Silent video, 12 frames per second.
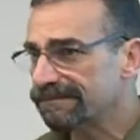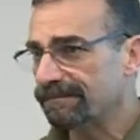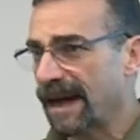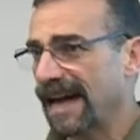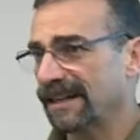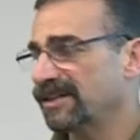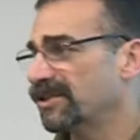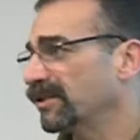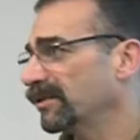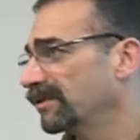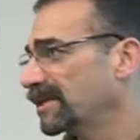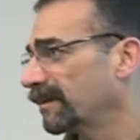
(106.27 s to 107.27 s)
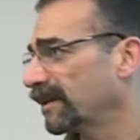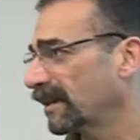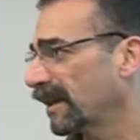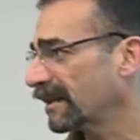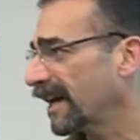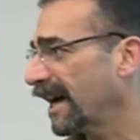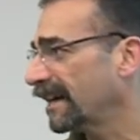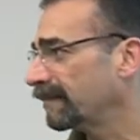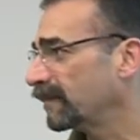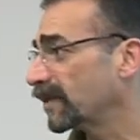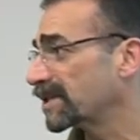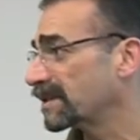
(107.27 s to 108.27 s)
magnitude, something like
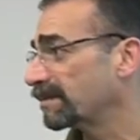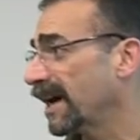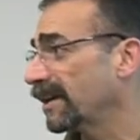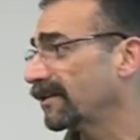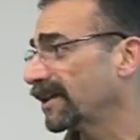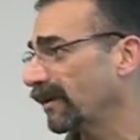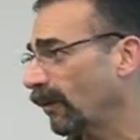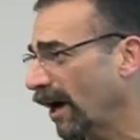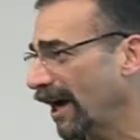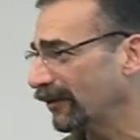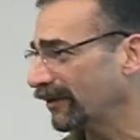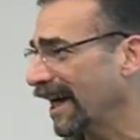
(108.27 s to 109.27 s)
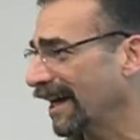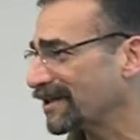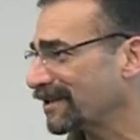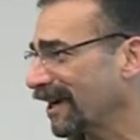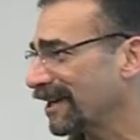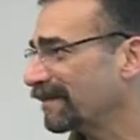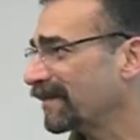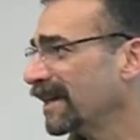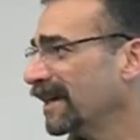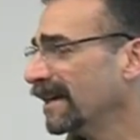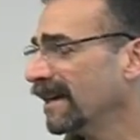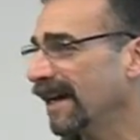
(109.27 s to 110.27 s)
that, which is better than a wild guess, right?
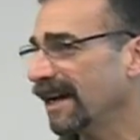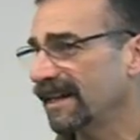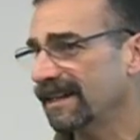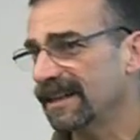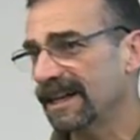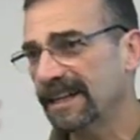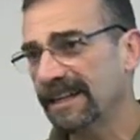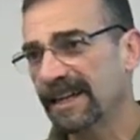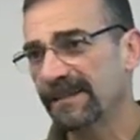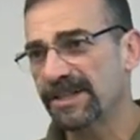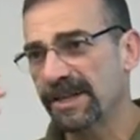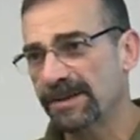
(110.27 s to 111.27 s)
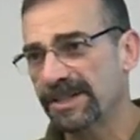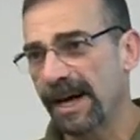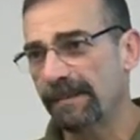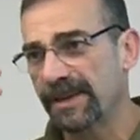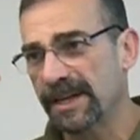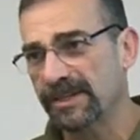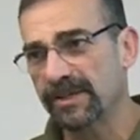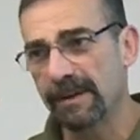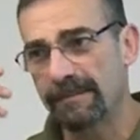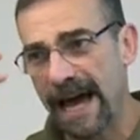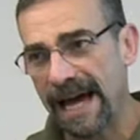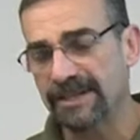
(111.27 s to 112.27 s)
And it gives you something to
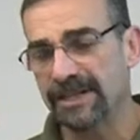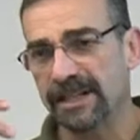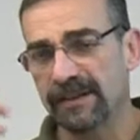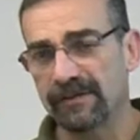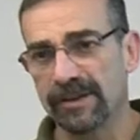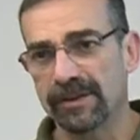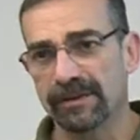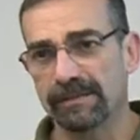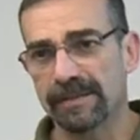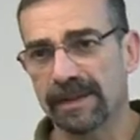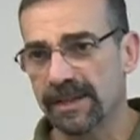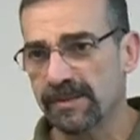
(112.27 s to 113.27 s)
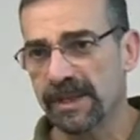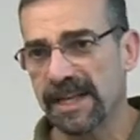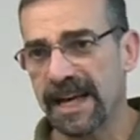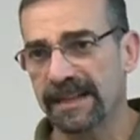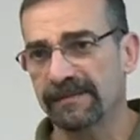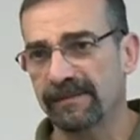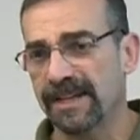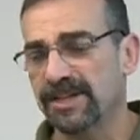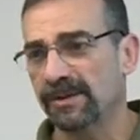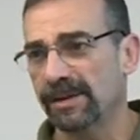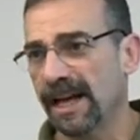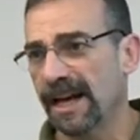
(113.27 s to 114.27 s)
imagine because we can't
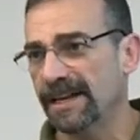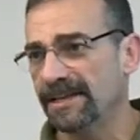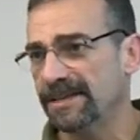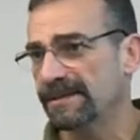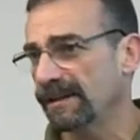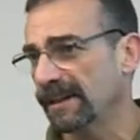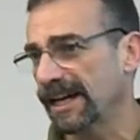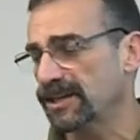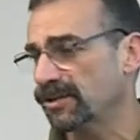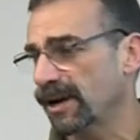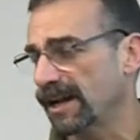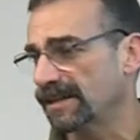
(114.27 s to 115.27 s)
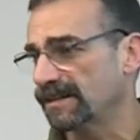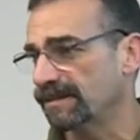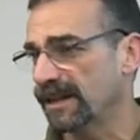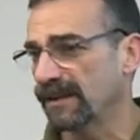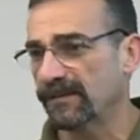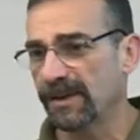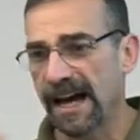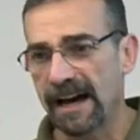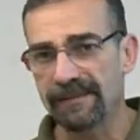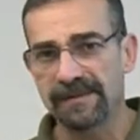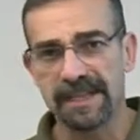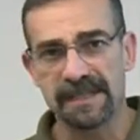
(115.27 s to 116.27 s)
visualize electrons, but if you
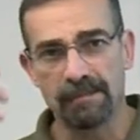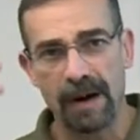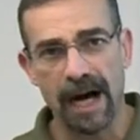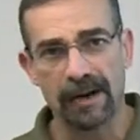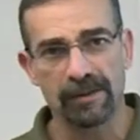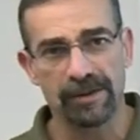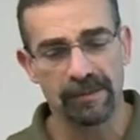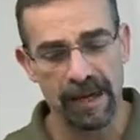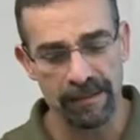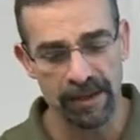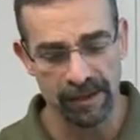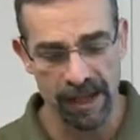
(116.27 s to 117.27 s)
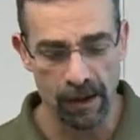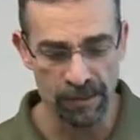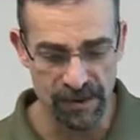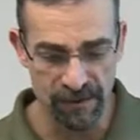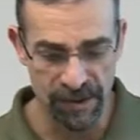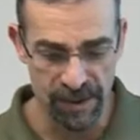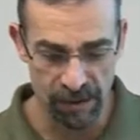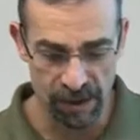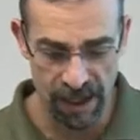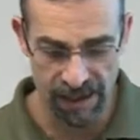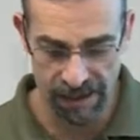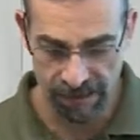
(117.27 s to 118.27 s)
have this model, maybe it helps you
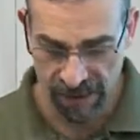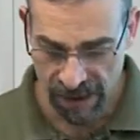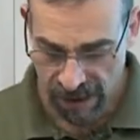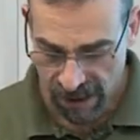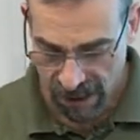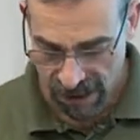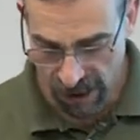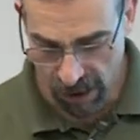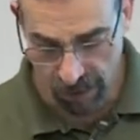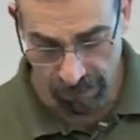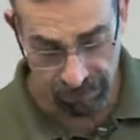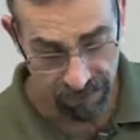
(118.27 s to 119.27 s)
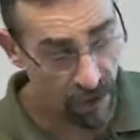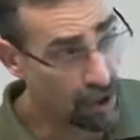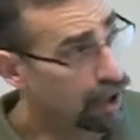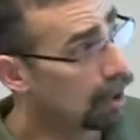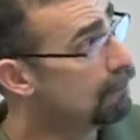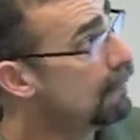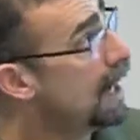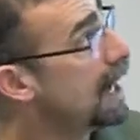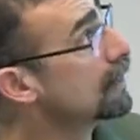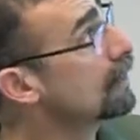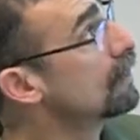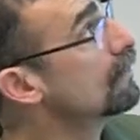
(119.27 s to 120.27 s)
visualize. So our
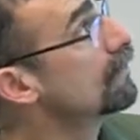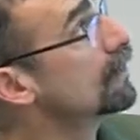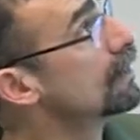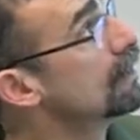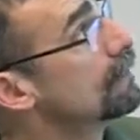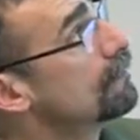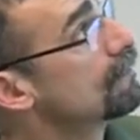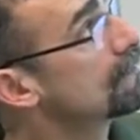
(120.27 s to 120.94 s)
model for